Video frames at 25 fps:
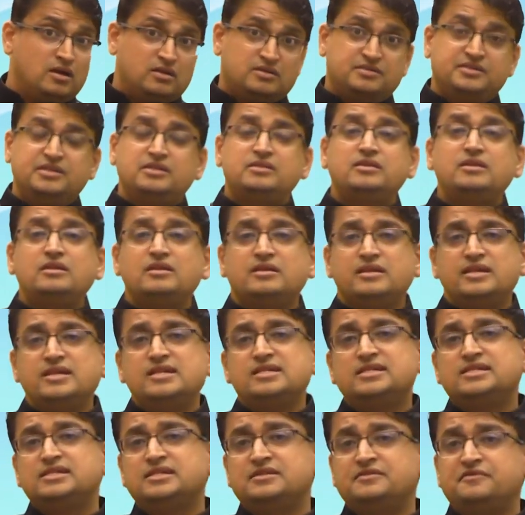Another
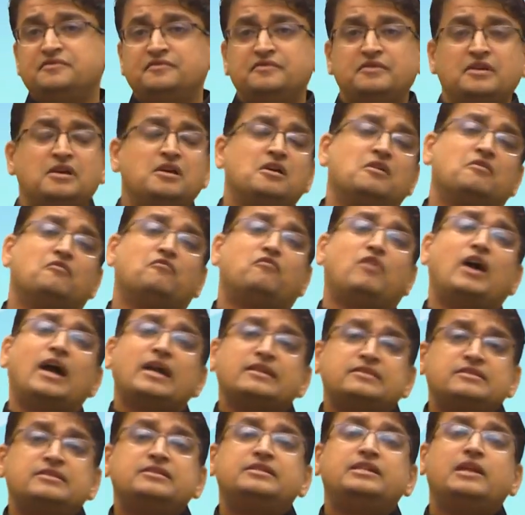reason
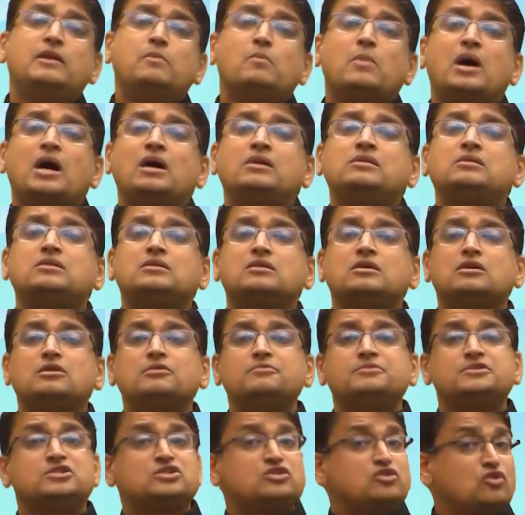why the demand
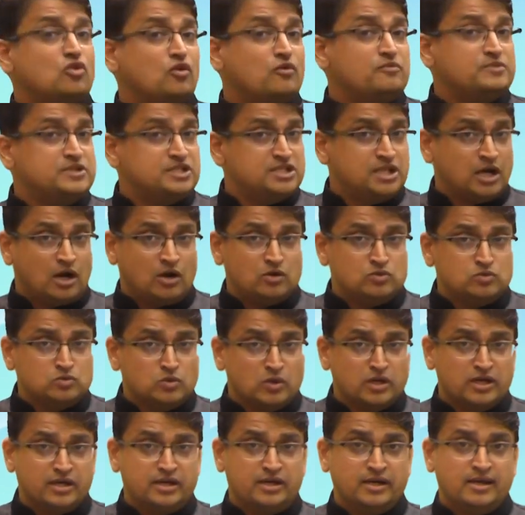curve slopes
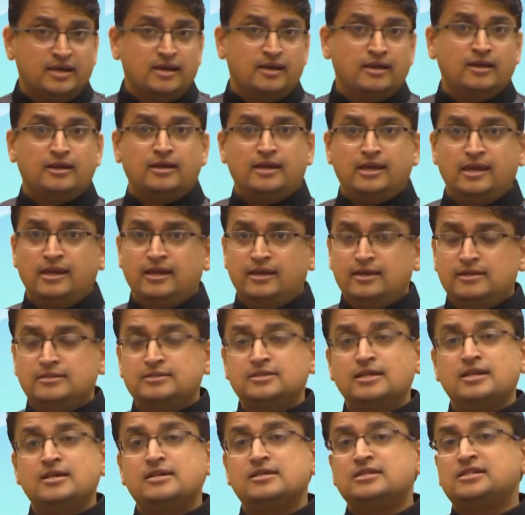downward
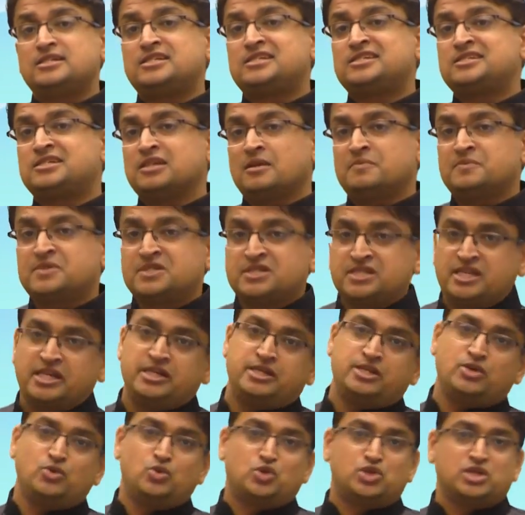is
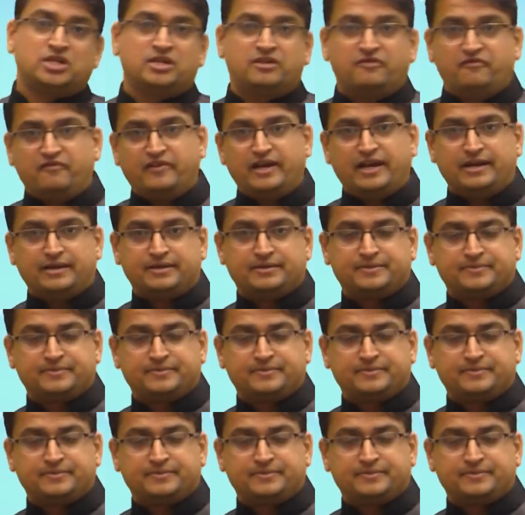substitution effect.